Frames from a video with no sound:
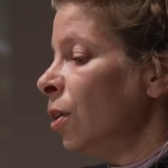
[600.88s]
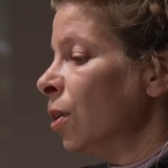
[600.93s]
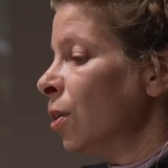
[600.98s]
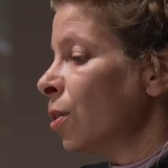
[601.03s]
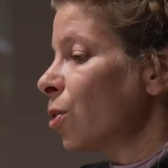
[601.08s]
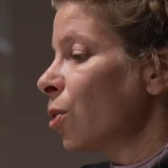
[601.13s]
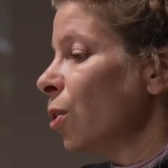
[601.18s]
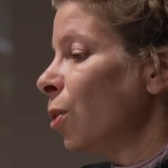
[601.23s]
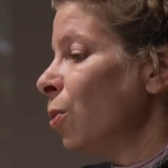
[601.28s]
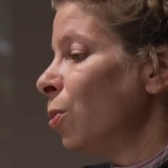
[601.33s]

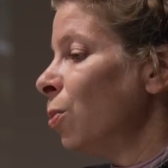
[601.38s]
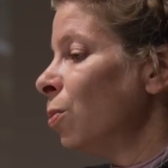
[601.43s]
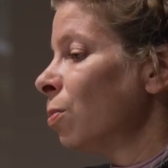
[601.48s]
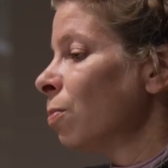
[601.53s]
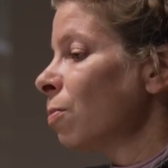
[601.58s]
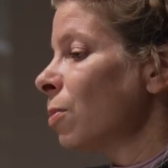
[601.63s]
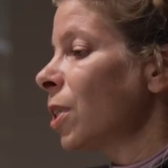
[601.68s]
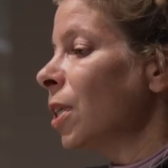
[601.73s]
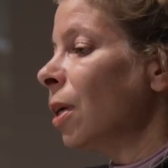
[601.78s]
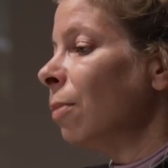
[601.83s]
So
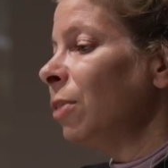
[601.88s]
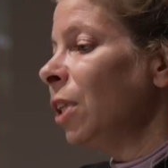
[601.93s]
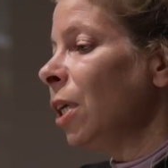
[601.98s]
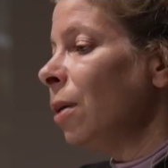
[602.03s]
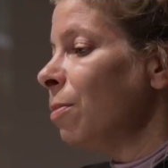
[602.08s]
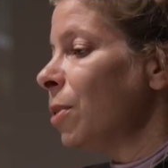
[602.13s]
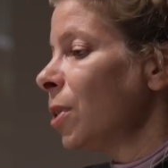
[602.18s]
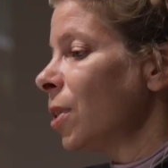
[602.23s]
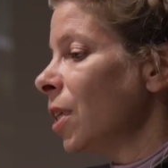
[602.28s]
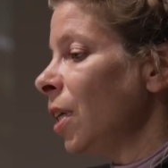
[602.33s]

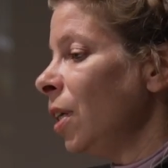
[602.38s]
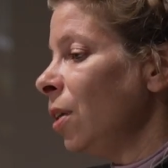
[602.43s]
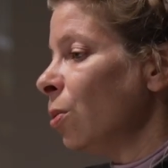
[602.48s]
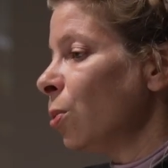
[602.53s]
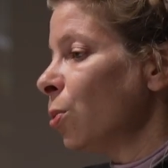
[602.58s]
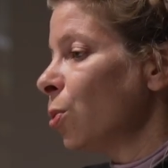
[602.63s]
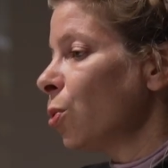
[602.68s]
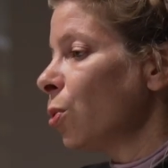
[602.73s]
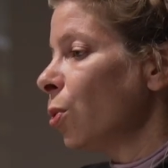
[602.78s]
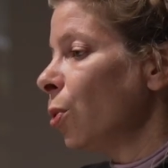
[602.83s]
sometimes they
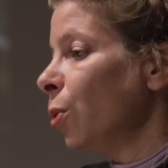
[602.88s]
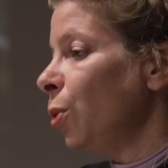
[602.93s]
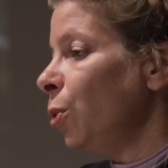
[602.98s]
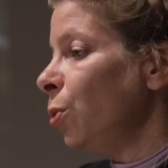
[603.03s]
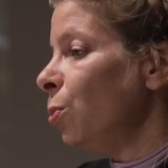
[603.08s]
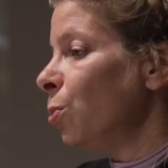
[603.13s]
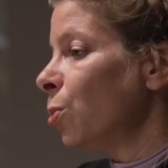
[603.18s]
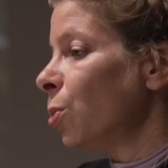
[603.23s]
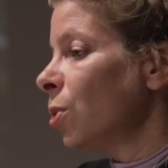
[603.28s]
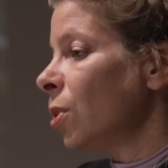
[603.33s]
also
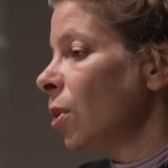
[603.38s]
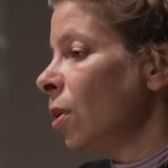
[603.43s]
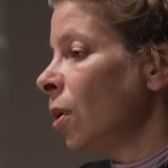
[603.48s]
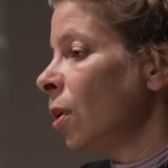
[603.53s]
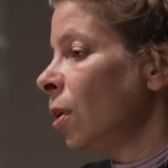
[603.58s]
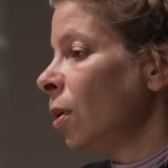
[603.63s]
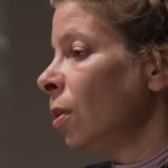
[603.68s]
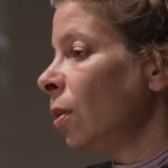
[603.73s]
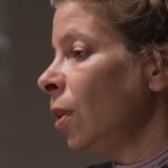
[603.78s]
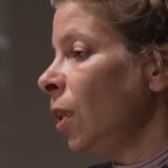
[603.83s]
used
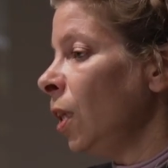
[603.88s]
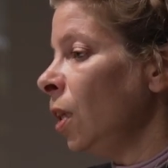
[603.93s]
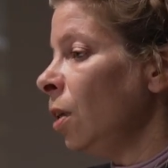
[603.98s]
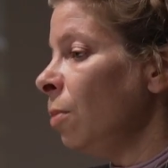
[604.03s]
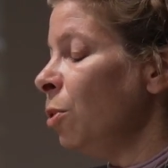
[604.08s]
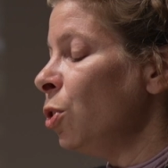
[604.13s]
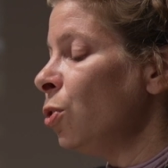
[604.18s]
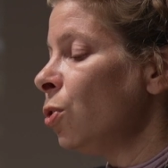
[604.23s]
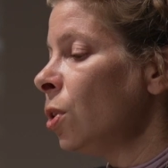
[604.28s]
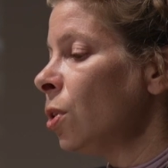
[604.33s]
the
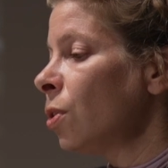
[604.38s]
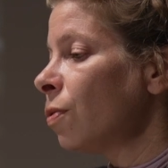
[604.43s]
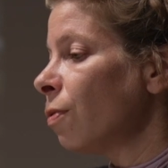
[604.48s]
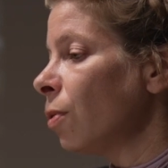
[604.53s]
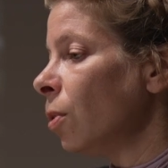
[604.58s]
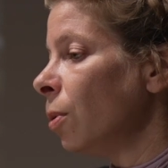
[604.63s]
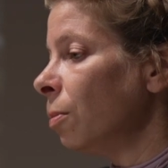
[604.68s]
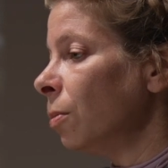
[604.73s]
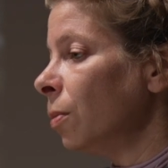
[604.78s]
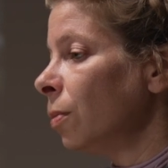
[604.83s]
images
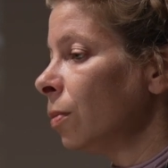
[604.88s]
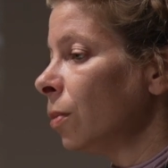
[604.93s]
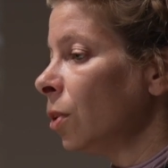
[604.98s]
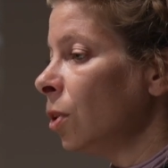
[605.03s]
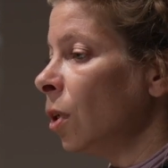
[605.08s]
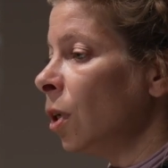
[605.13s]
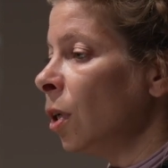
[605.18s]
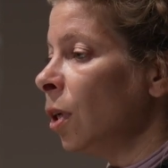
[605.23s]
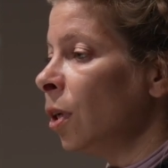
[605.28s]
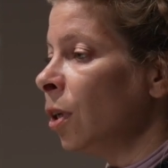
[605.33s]
from
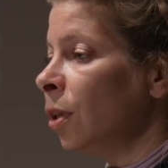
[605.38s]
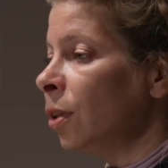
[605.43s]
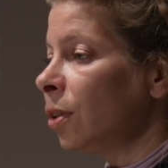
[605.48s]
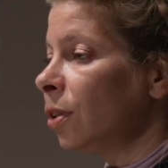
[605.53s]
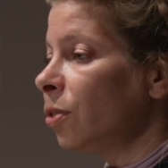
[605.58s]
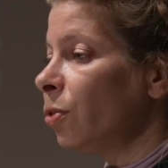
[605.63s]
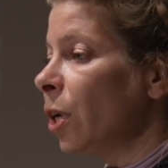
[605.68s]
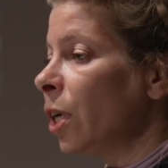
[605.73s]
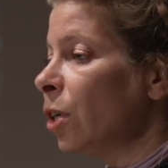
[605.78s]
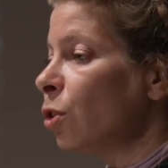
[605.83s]
the
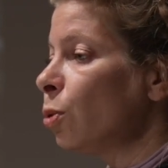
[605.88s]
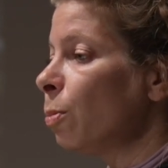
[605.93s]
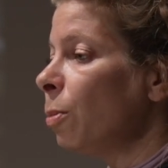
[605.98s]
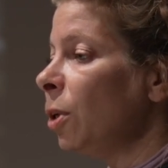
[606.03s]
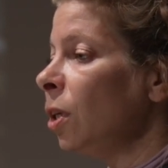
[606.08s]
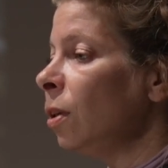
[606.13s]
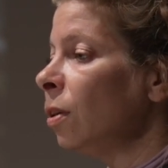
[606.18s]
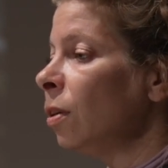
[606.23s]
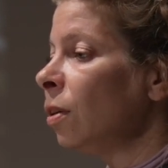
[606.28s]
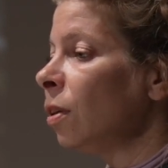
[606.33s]
trash
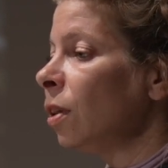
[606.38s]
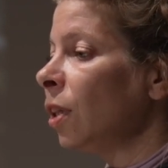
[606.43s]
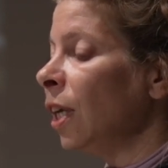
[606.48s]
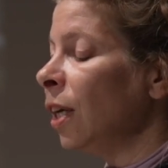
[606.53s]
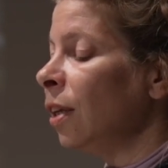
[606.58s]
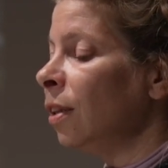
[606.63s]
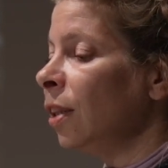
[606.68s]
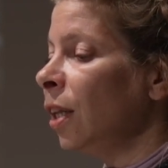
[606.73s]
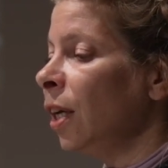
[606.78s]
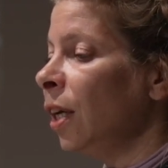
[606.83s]
bin,
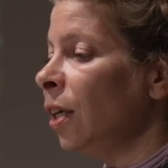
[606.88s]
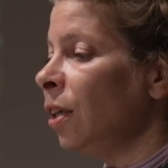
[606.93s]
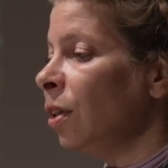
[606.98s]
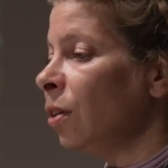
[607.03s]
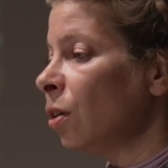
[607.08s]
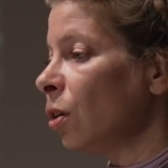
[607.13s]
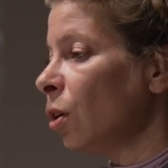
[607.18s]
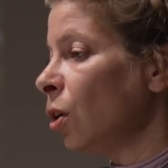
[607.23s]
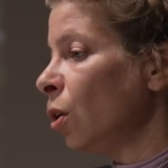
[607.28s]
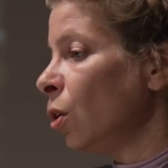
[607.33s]
then they